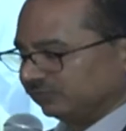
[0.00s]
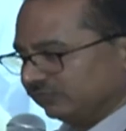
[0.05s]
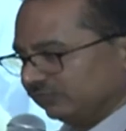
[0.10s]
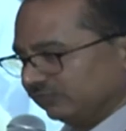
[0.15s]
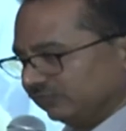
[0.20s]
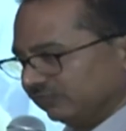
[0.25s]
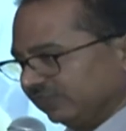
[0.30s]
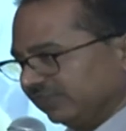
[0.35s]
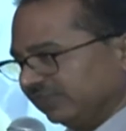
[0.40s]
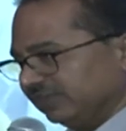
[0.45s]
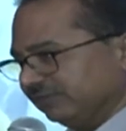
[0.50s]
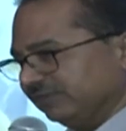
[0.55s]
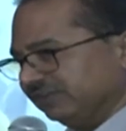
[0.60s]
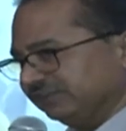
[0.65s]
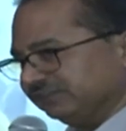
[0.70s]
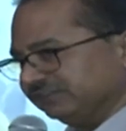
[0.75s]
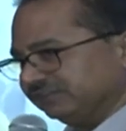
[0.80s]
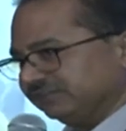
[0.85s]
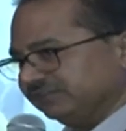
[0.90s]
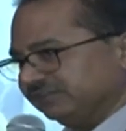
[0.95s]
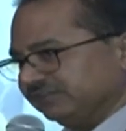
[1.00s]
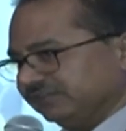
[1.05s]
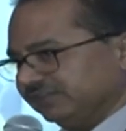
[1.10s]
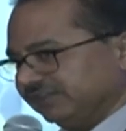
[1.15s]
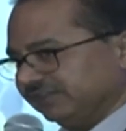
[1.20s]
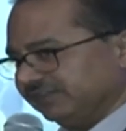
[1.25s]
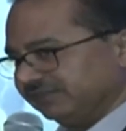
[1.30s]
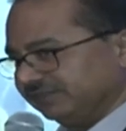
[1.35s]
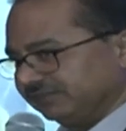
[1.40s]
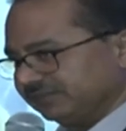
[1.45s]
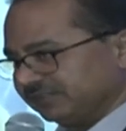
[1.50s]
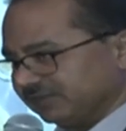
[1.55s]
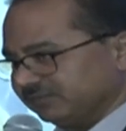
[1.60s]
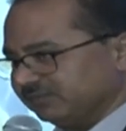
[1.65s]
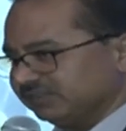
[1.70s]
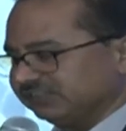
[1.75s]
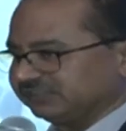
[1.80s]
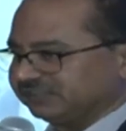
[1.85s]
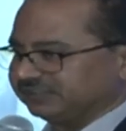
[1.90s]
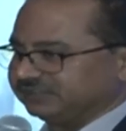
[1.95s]
through innovation in
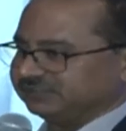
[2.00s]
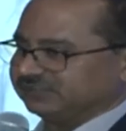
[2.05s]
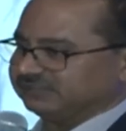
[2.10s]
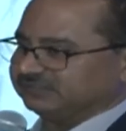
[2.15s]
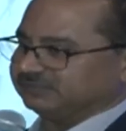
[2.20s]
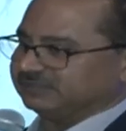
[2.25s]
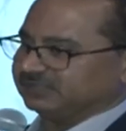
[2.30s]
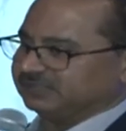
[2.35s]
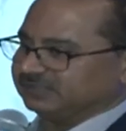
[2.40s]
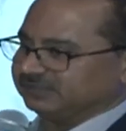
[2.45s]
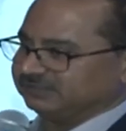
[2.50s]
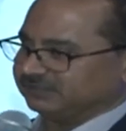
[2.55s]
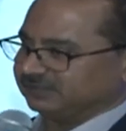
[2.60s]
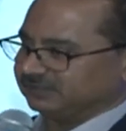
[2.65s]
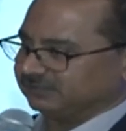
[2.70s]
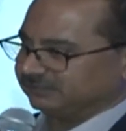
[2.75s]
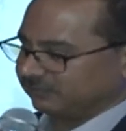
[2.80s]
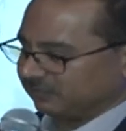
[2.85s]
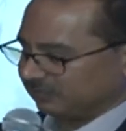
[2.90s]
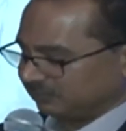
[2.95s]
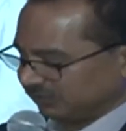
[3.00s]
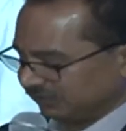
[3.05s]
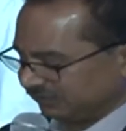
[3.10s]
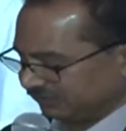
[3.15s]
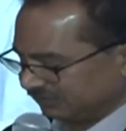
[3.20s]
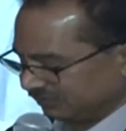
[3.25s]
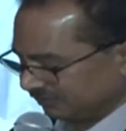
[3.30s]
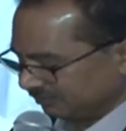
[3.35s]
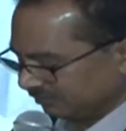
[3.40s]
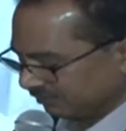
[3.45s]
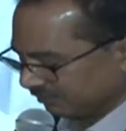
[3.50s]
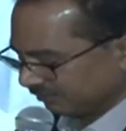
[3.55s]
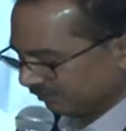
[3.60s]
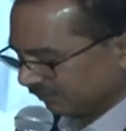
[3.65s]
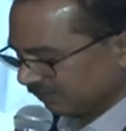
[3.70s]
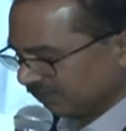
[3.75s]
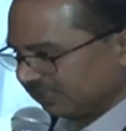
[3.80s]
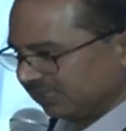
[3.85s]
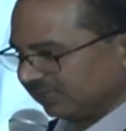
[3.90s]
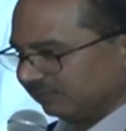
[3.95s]
chemistry as well as in formulation,
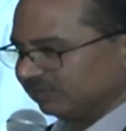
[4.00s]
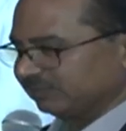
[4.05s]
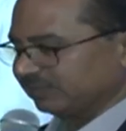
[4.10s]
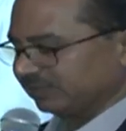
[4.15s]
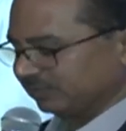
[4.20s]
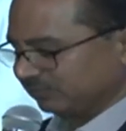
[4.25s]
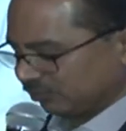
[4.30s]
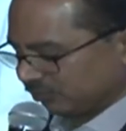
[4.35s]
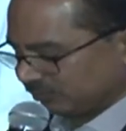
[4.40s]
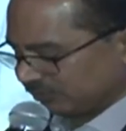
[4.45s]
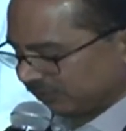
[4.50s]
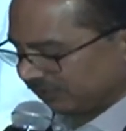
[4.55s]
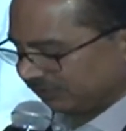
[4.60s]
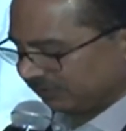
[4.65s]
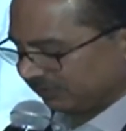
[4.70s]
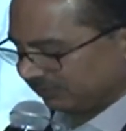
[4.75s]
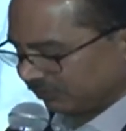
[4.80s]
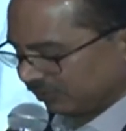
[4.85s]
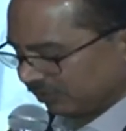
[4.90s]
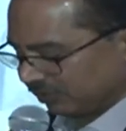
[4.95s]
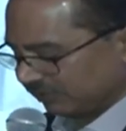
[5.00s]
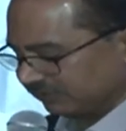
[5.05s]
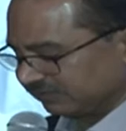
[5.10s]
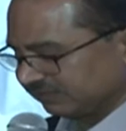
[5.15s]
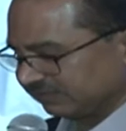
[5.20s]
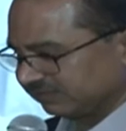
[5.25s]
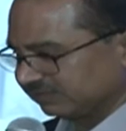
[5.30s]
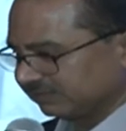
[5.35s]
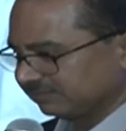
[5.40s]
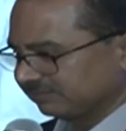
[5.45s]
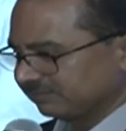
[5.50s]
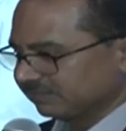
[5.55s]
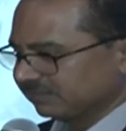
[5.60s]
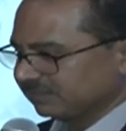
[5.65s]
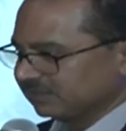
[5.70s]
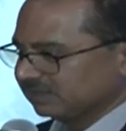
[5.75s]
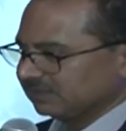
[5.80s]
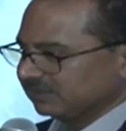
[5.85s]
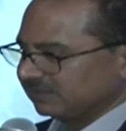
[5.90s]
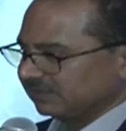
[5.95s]
developing proprietary products,
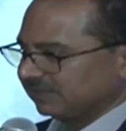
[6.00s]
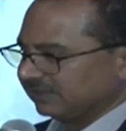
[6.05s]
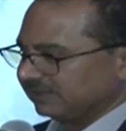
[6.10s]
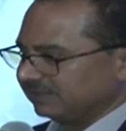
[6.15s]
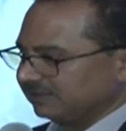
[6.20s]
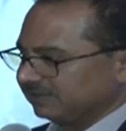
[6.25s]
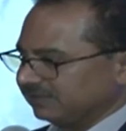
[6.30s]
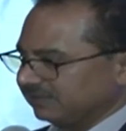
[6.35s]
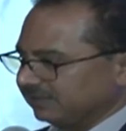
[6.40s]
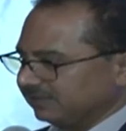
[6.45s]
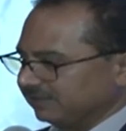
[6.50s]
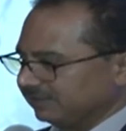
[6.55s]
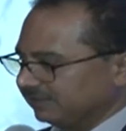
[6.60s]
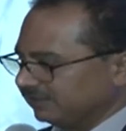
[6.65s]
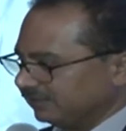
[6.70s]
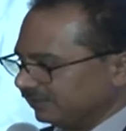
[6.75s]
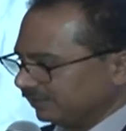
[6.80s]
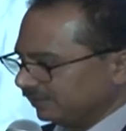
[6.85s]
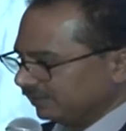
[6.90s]
and uh,